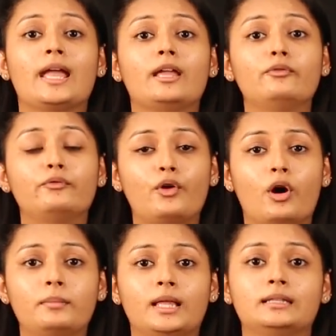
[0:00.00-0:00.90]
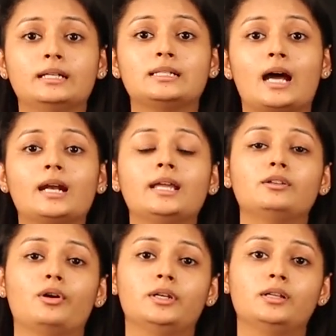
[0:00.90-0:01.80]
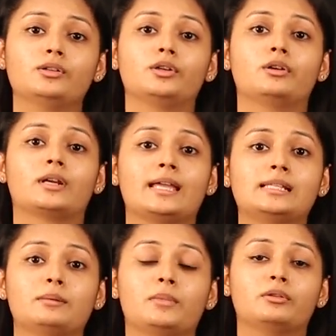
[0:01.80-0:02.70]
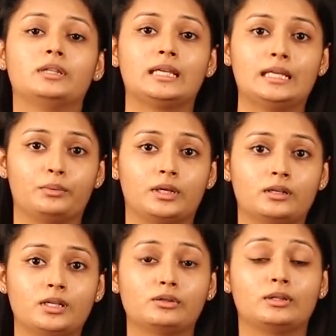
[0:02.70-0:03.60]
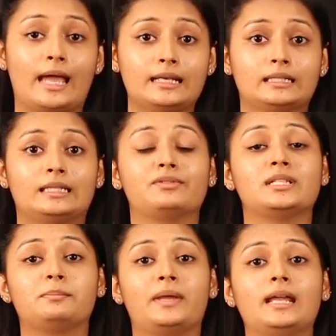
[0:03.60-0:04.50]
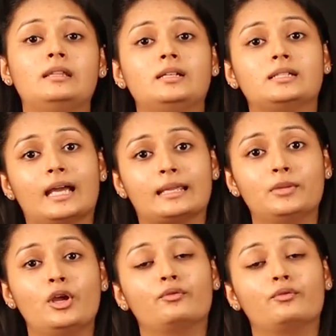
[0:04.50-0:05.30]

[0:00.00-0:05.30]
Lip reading: inform the target audience or your guest about the event so that they will spare the time